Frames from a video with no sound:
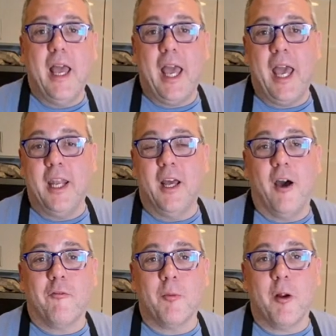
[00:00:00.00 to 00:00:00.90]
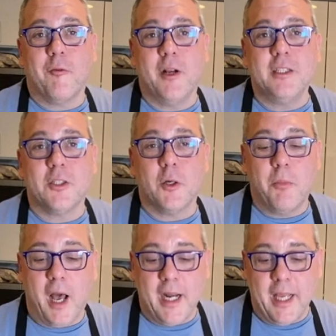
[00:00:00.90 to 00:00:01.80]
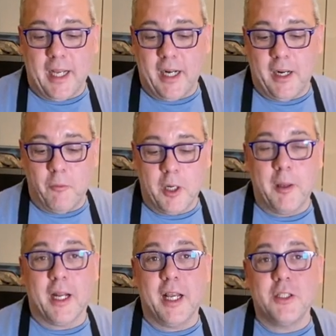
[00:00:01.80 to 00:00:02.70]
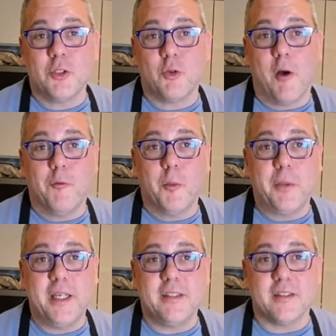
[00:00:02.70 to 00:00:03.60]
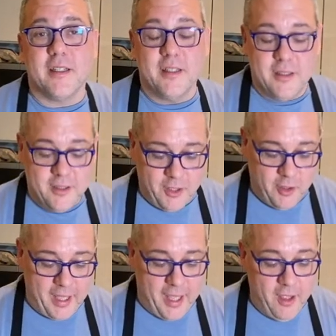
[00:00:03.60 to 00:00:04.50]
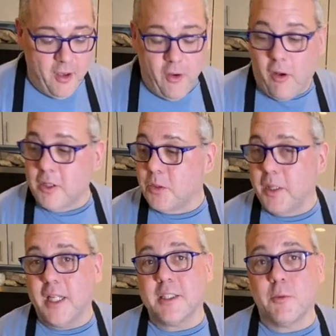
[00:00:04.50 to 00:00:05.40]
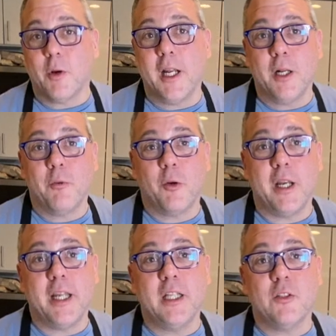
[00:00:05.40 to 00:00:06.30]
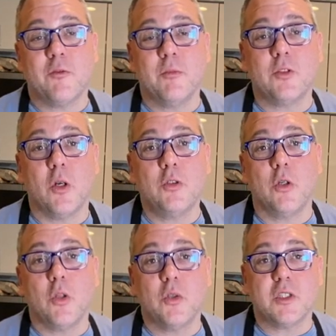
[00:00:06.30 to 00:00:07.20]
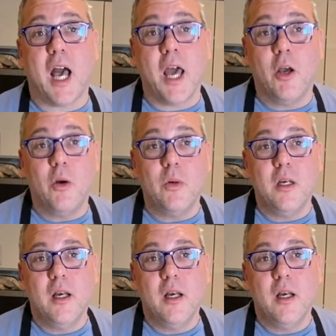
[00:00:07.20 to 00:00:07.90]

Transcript: And from our friends at Urbani, we're gonna make a nice truffle pizza, okay? Also, we got some great ingredients from Sogno, Toscano.